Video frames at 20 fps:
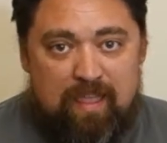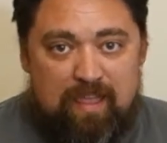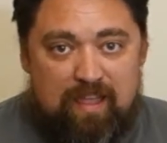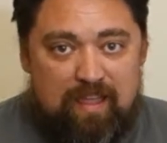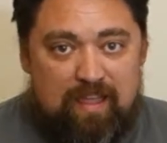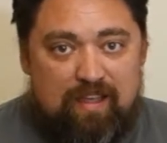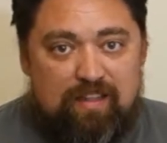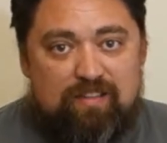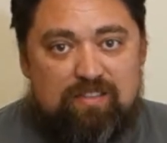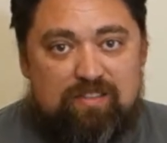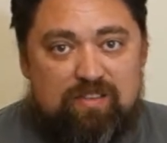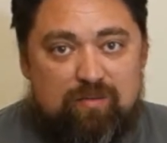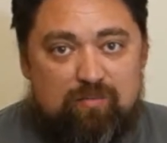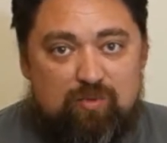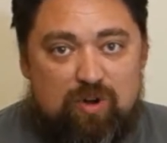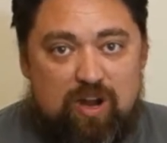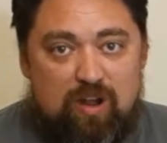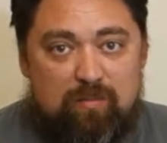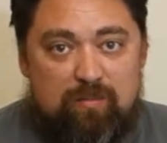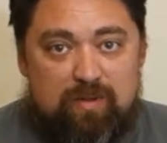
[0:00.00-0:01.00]
and some
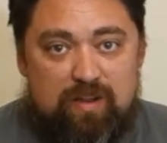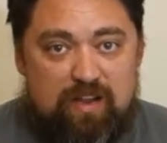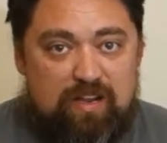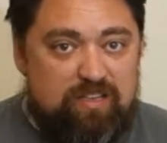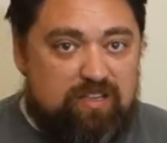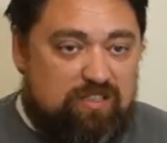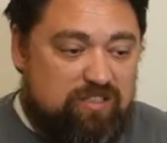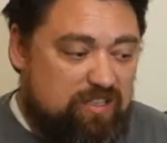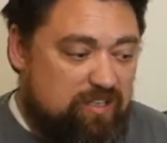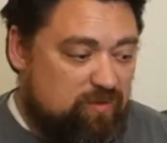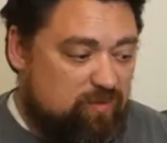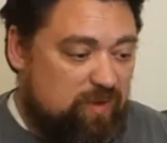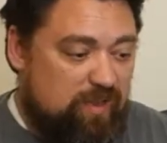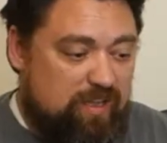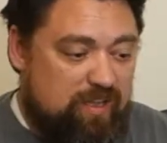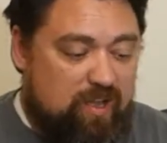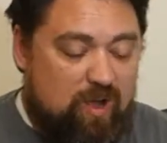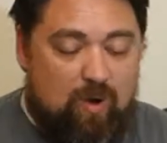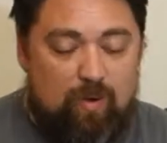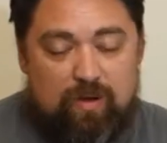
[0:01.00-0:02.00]
recommendations as
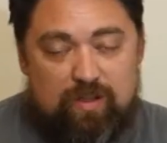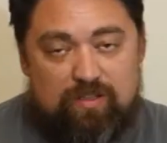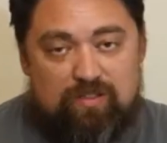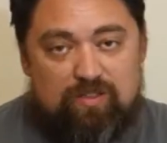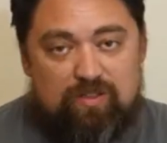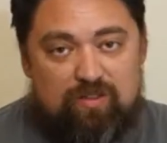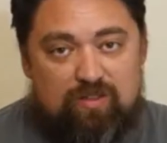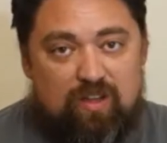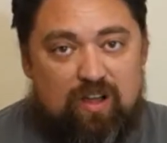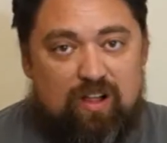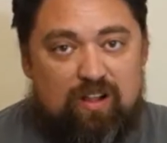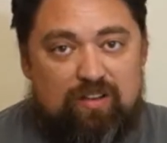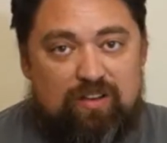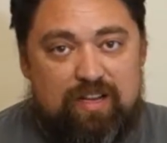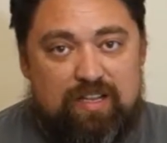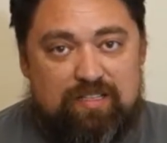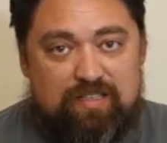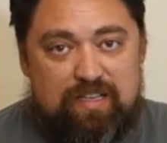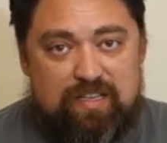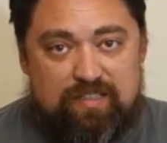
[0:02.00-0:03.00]
we go into the
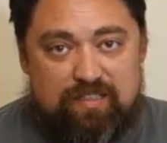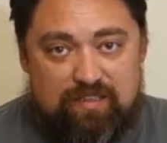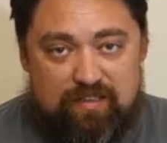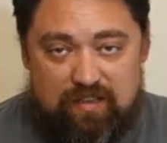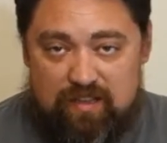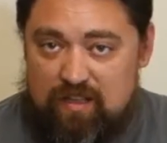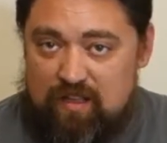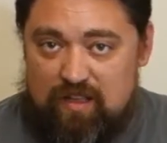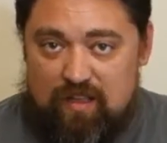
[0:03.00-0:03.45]
holiday season.